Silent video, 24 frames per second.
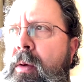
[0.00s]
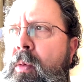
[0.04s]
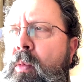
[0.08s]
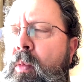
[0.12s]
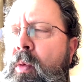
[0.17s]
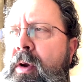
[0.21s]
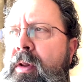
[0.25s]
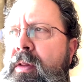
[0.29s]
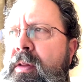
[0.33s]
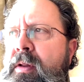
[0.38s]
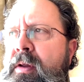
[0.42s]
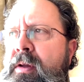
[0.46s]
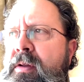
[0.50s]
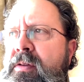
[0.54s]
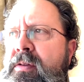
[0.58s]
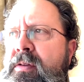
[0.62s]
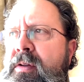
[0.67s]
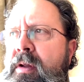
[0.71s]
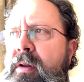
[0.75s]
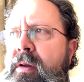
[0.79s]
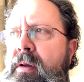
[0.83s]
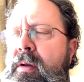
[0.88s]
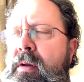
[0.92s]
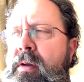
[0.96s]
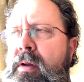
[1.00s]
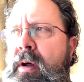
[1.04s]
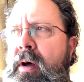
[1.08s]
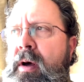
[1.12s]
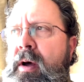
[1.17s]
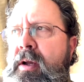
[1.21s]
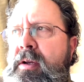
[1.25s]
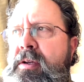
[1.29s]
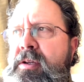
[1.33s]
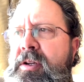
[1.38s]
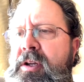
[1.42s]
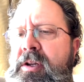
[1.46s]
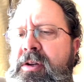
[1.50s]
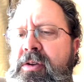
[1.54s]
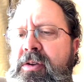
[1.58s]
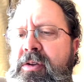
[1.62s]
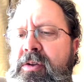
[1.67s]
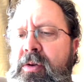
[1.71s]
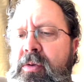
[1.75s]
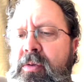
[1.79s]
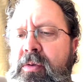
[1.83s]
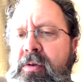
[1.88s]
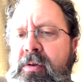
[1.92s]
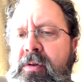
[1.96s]
one of the things that I teach
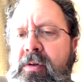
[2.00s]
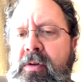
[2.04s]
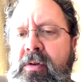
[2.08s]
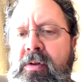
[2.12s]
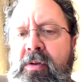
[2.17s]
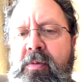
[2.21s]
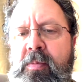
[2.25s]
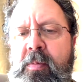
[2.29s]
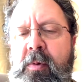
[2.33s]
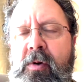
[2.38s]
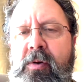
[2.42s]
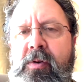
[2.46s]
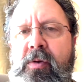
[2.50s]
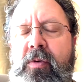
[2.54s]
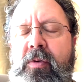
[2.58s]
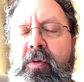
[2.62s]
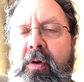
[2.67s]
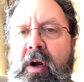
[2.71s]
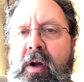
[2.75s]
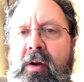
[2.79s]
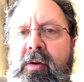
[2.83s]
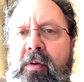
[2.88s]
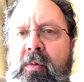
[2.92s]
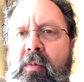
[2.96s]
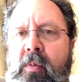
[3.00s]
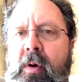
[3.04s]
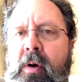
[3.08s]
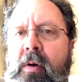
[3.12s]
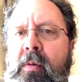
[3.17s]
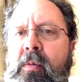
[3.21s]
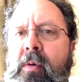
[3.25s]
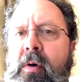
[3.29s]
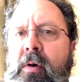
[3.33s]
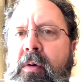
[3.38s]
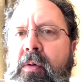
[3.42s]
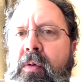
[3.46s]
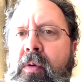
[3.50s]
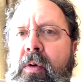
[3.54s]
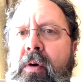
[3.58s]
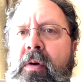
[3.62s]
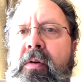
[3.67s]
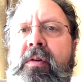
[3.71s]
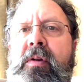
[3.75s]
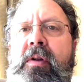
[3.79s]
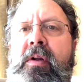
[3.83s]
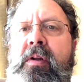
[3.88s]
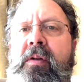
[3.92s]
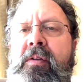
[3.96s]
students in the Spiritual Direction 101
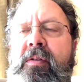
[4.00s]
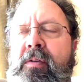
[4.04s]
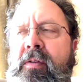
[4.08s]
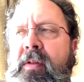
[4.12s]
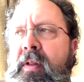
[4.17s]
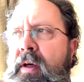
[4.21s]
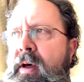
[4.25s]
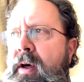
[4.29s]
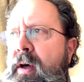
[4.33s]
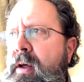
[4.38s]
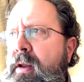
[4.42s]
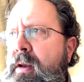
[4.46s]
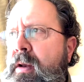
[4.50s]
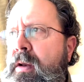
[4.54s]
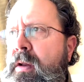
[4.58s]
course is that